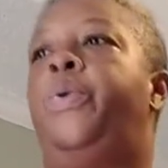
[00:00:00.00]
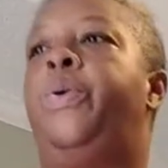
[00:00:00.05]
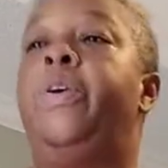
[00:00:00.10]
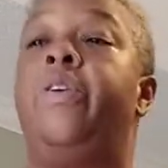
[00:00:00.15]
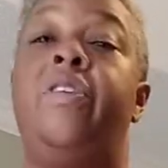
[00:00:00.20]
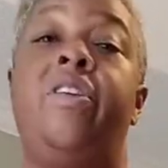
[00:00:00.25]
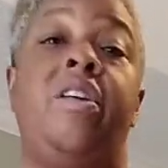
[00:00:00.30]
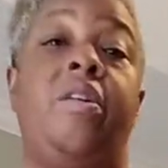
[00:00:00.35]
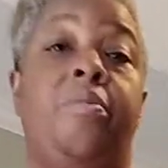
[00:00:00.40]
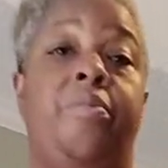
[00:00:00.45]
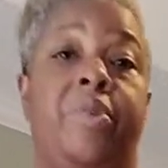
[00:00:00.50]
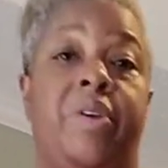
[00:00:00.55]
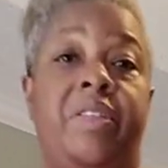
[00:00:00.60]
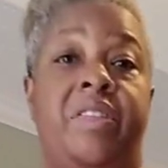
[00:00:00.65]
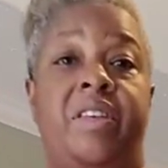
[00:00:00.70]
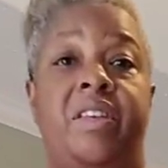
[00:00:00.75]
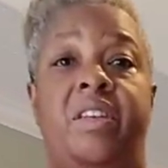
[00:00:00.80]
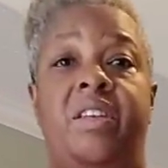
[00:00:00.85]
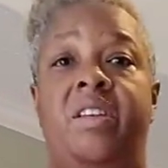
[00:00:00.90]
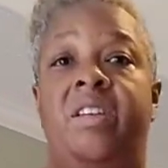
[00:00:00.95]
You hear how I'm
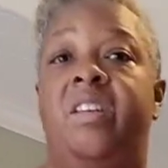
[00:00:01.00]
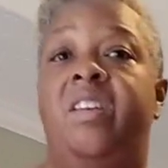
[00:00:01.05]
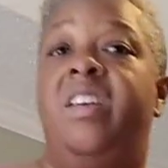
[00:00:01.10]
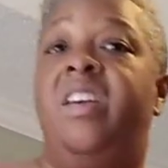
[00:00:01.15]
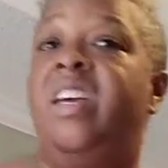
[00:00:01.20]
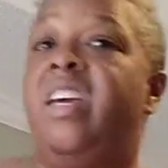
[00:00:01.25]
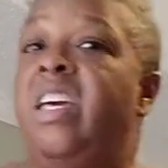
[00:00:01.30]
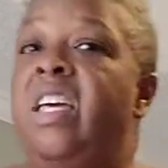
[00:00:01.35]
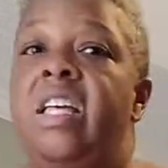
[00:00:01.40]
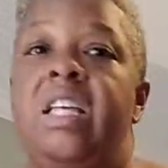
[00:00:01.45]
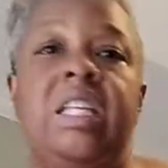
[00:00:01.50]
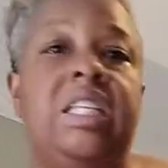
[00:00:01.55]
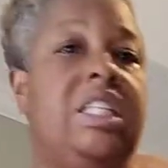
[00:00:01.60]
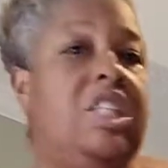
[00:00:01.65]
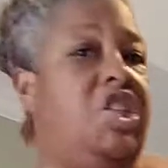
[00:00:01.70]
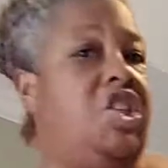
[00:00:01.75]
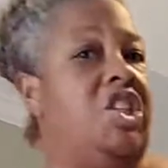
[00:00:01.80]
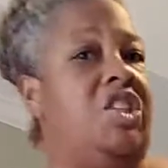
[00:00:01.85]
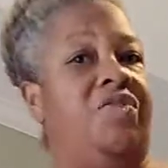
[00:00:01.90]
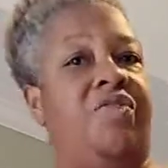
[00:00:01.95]
breathing? It's
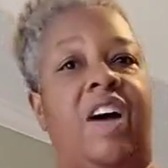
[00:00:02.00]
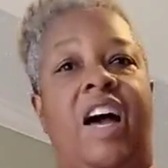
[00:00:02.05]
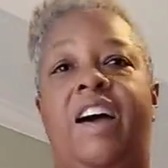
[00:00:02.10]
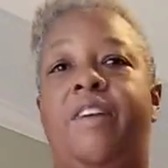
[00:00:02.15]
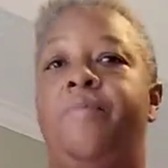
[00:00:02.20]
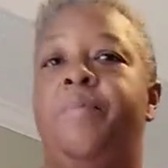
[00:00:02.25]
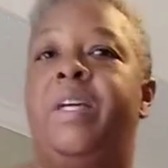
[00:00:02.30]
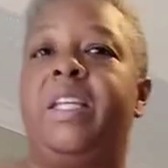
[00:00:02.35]
just five